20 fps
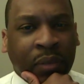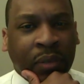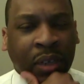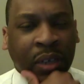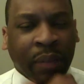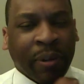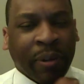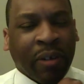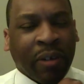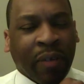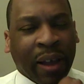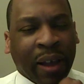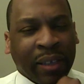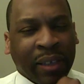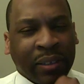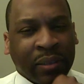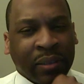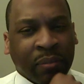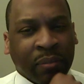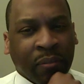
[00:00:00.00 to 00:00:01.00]

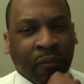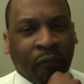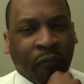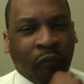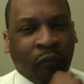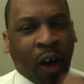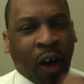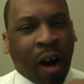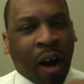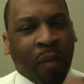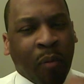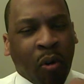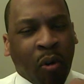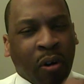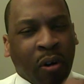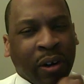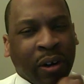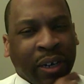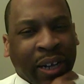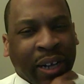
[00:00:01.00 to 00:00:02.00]
Democrats far
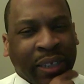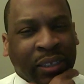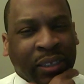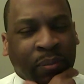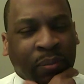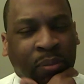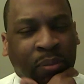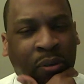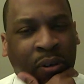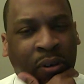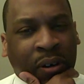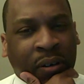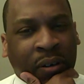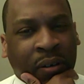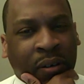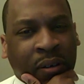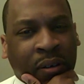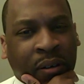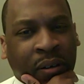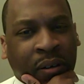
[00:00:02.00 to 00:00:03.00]
more than they support
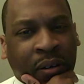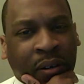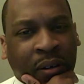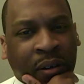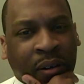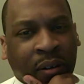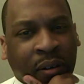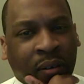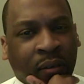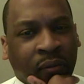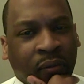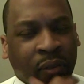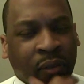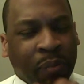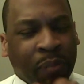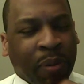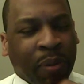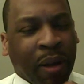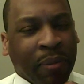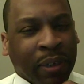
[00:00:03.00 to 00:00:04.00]

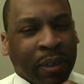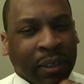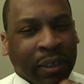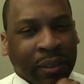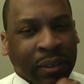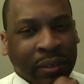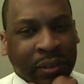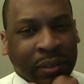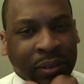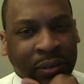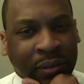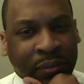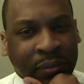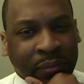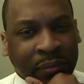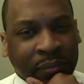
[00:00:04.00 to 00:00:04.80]
Republicans.